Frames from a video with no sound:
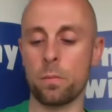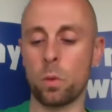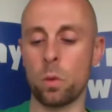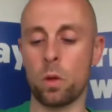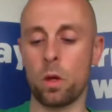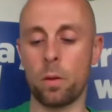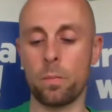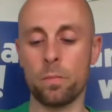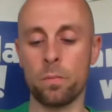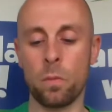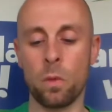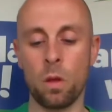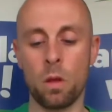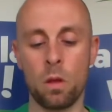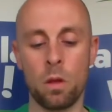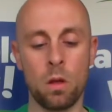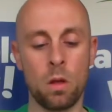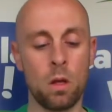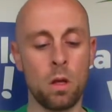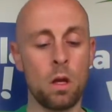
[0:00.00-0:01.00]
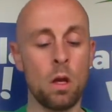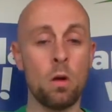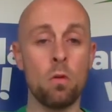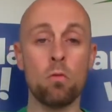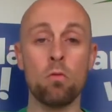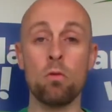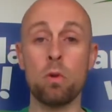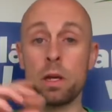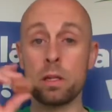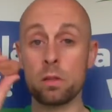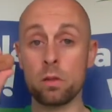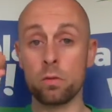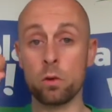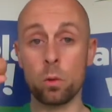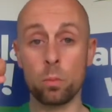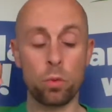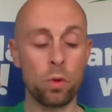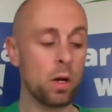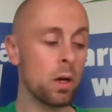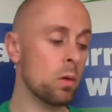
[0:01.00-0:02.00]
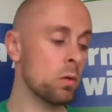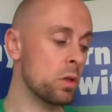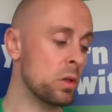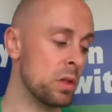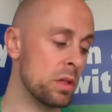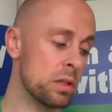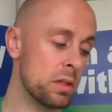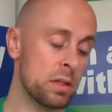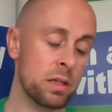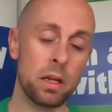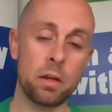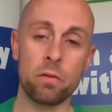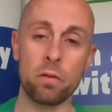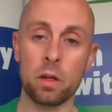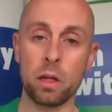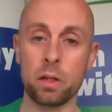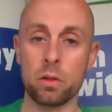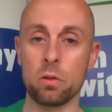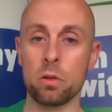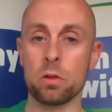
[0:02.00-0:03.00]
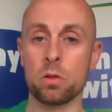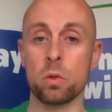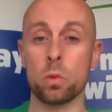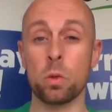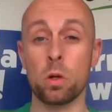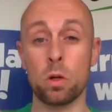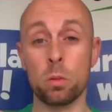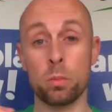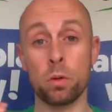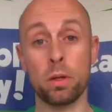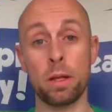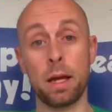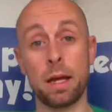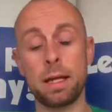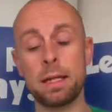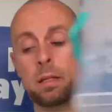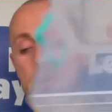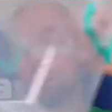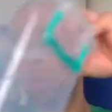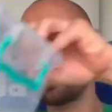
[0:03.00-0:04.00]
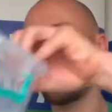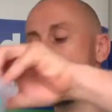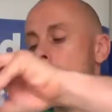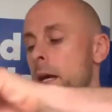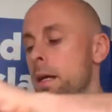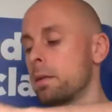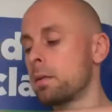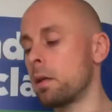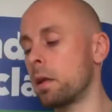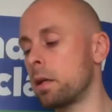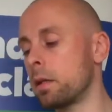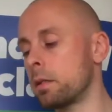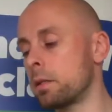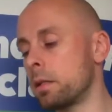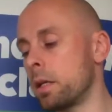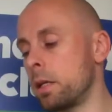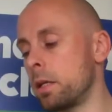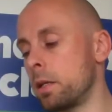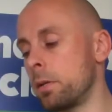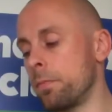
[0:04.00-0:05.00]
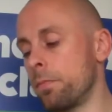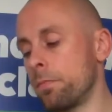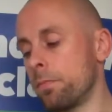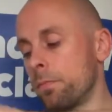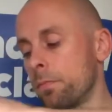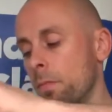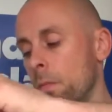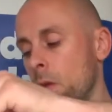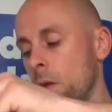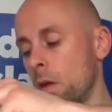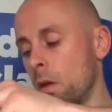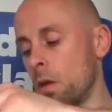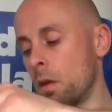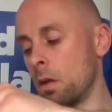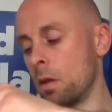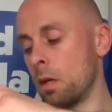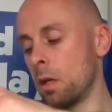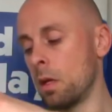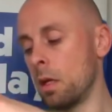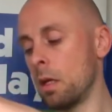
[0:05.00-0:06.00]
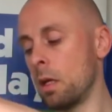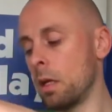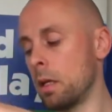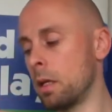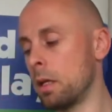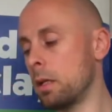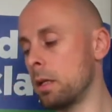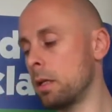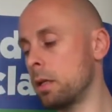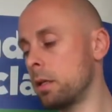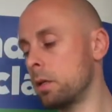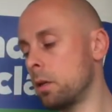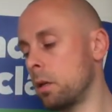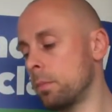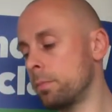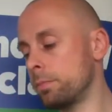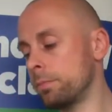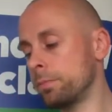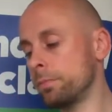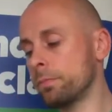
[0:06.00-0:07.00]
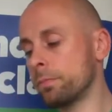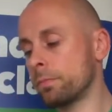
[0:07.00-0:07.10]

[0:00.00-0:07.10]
Okay, rest of your brown you need to save for later on, so we're going to put that into our airtight container, lid on.